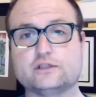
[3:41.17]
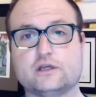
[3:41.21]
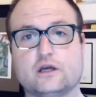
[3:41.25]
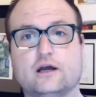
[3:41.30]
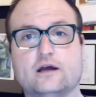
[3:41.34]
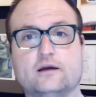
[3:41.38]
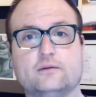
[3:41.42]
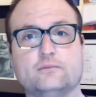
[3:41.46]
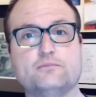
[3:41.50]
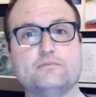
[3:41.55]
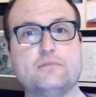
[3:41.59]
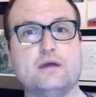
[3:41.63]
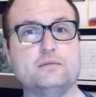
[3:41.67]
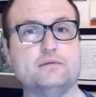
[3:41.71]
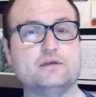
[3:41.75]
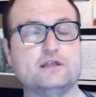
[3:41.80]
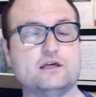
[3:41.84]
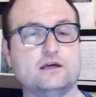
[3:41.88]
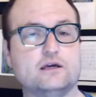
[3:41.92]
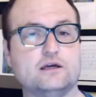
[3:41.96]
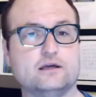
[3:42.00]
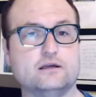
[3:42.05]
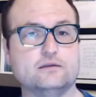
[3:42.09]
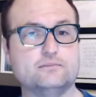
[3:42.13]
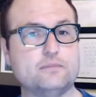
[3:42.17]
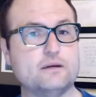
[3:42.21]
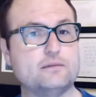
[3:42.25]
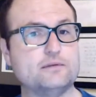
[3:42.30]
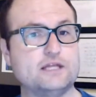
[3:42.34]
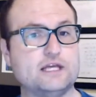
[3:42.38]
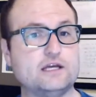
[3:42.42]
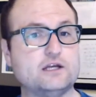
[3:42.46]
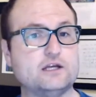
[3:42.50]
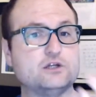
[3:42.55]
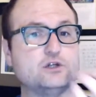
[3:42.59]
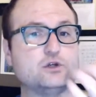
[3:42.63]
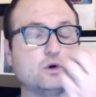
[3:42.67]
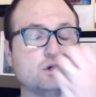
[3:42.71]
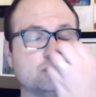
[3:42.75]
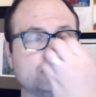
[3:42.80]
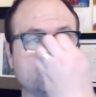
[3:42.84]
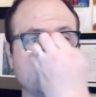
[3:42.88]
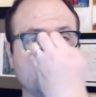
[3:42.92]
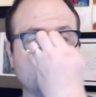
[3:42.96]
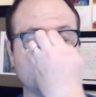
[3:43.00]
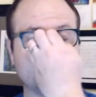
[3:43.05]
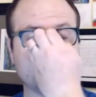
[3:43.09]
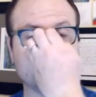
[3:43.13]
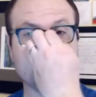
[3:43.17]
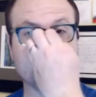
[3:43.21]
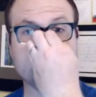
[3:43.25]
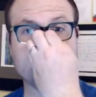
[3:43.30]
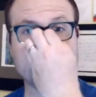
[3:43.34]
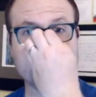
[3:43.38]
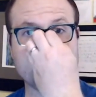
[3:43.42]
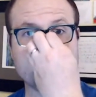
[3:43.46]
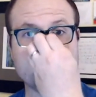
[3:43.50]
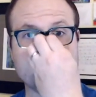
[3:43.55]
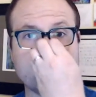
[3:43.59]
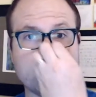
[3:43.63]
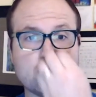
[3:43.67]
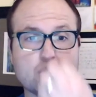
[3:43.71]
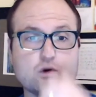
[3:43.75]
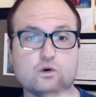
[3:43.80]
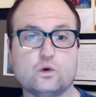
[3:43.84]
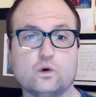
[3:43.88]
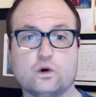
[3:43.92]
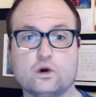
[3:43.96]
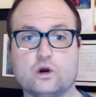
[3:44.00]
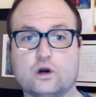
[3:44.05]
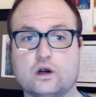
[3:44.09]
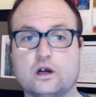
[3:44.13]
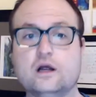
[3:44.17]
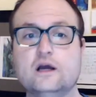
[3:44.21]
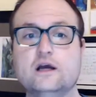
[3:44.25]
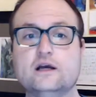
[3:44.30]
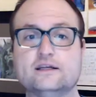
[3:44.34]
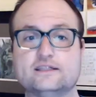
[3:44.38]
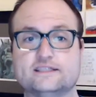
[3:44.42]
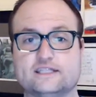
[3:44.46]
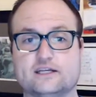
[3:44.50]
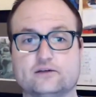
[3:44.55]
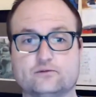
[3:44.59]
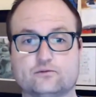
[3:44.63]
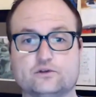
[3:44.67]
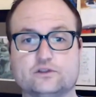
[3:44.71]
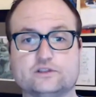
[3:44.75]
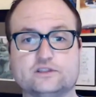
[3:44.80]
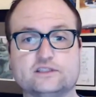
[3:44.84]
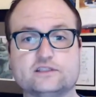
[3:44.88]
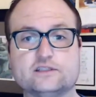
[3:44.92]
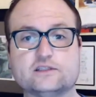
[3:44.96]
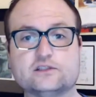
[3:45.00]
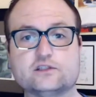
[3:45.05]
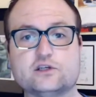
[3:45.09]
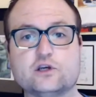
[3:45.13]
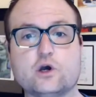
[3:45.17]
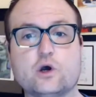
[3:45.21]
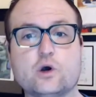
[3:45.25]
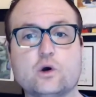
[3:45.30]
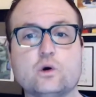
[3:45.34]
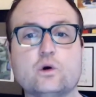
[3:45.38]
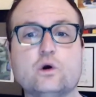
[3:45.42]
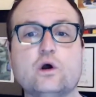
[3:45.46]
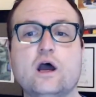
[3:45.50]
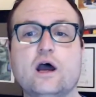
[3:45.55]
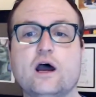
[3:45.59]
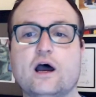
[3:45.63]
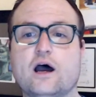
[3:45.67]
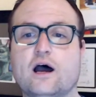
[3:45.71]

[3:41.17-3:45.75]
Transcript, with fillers: um, maybe the maybe the indoor shows in New York or San Francisco.